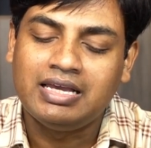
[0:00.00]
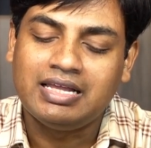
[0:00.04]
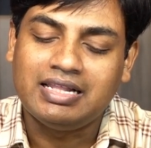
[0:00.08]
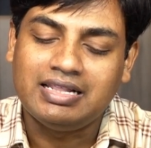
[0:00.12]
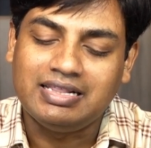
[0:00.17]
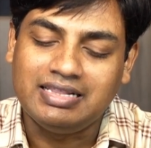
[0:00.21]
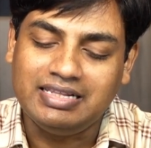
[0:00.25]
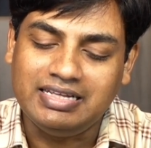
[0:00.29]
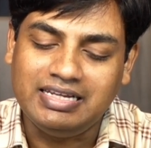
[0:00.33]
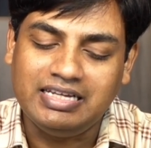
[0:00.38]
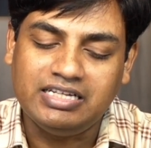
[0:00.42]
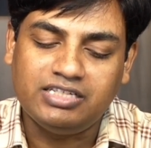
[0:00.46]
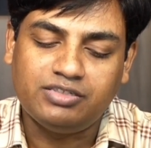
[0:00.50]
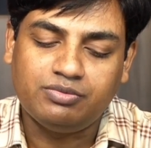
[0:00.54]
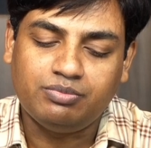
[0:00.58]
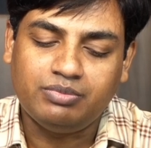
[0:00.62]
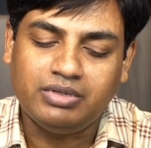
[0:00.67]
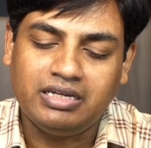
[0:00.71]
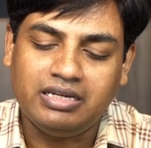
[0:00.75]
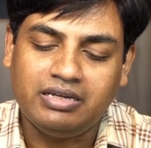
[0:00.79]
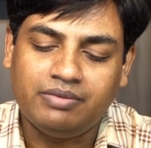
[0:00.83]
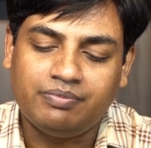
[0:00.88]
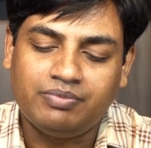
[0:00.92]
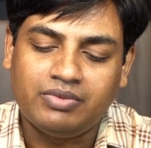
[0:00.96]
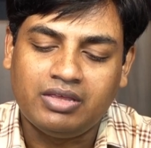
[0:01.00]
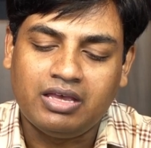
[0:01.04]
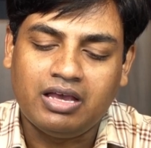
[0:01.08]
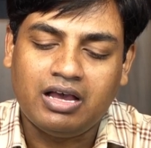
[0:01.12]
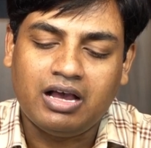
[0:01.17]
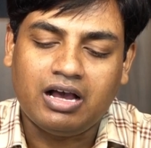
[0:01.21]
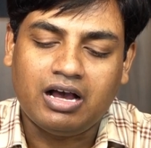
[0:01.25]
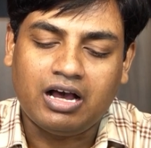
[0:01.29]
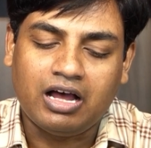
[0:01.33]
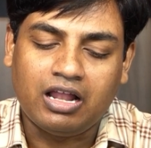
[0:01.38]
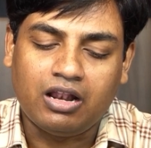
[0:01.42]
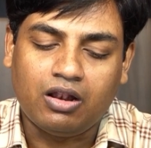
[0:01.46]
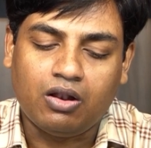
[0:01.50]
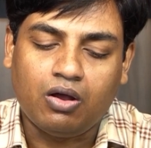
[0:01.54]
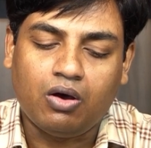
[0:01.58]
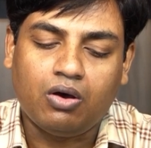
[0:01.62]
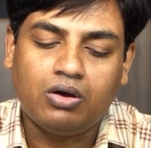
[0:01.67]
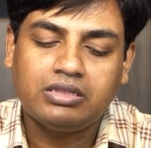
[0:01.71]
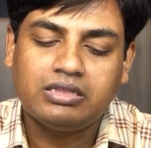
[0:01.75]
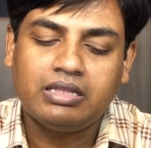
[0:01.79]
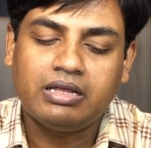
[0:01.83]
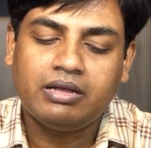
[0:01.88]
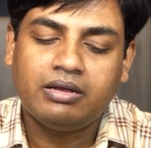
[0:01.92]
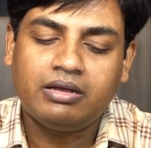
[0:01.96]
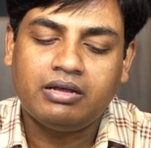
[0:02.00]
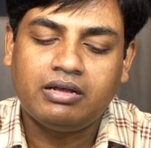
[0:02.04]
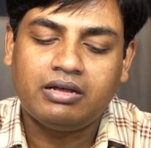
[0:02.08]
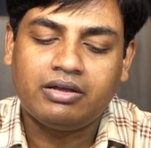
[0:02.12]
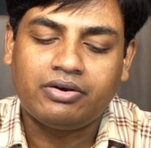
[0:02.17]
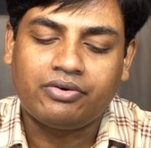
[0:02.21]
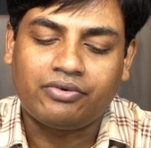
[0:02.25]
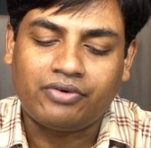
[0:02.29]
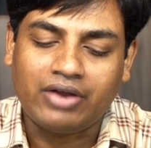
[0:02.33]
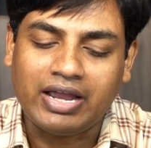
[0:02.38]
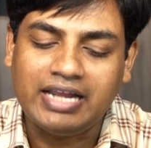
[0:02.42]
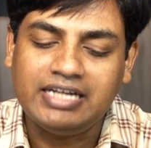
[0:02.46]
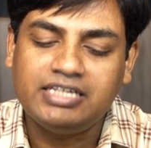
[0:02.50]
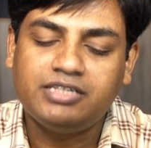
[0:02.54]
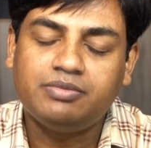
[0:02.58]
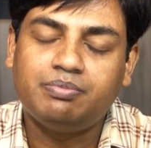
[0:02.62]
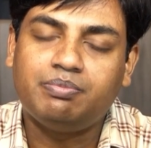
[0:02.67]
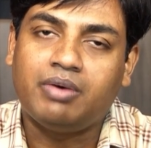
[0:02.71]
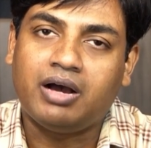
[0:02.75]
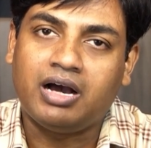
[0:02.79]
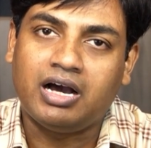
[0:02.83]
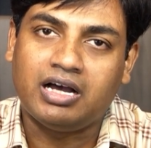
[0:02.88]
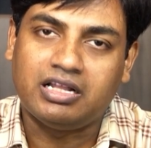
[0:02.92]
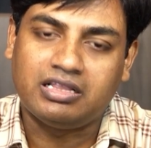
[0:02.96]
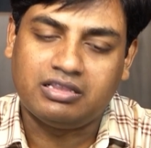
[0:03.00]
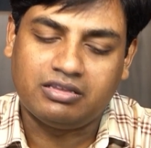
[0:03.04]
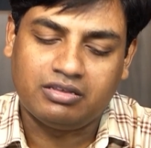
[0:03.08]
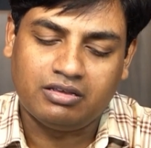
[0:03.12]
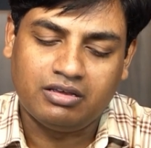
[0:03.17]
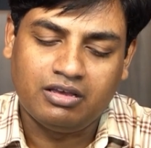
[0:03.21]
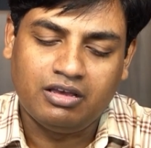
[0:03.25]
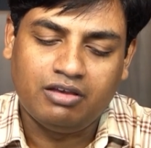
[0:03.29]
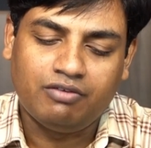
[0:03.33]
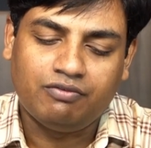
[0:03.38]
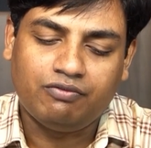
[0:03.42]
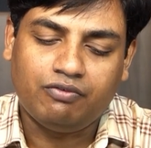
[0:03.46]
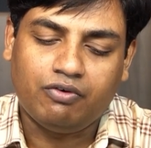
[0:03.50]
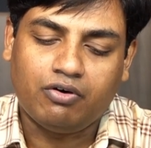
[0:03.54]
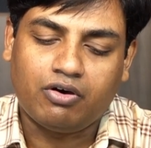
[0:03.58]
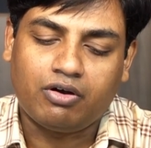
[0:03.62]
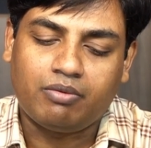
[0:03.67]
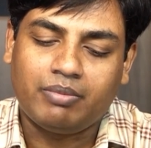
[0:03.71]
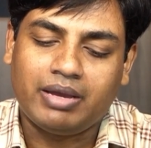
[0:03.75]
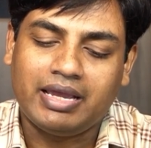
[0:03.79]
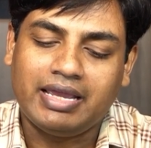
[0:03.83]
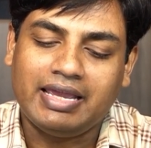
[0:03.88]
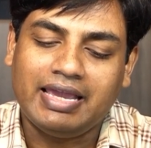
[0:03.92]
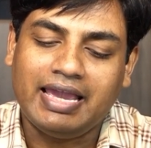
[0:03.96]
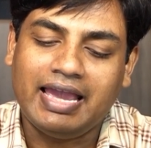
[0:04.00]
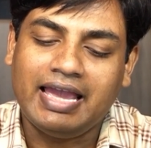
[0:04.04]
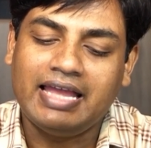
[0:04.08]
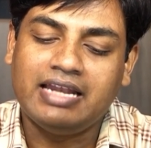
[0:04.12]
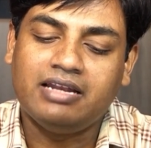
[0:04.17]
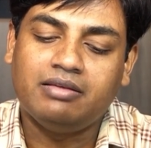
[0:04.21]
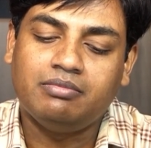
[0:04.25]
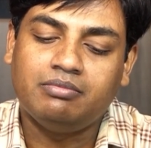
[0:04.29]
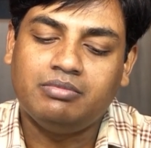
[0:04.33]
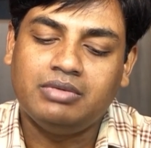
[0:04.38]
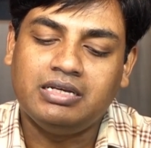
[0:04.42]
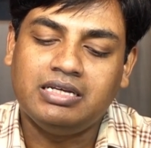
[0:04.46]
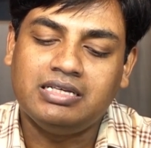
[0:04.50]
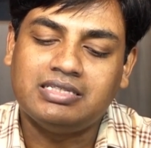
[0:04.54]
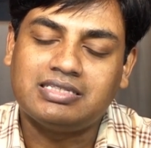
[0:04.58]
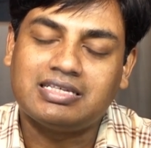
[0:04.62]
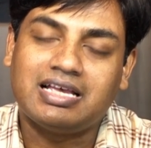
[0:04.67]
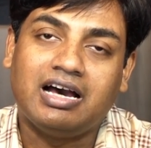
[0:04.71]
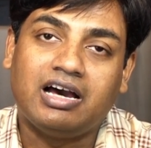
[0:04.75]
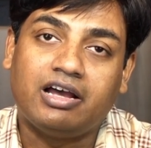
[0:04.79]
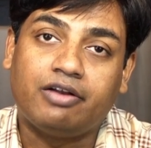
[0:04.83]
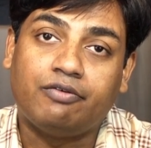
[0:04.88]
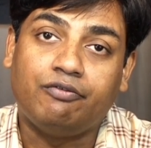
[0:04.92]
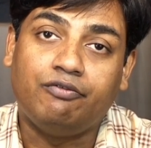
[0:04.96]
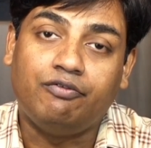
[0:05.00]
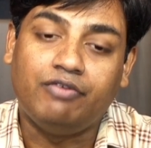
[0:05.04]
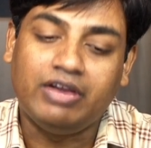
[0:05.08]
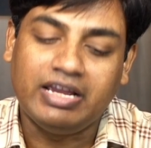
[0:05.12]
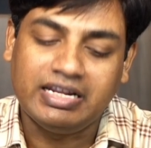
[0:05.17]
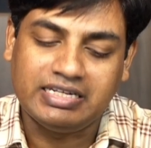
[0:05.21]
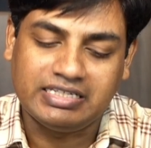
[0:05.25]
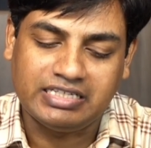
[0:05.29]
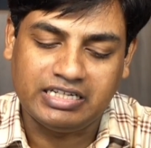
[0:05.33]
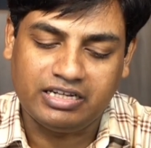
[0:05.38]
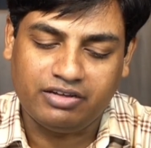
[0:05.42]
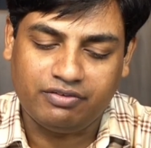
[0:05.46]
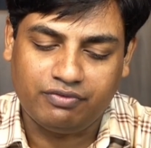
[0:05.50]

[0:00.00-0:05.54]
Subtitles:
Lead me along the right path, for my enemies are waiting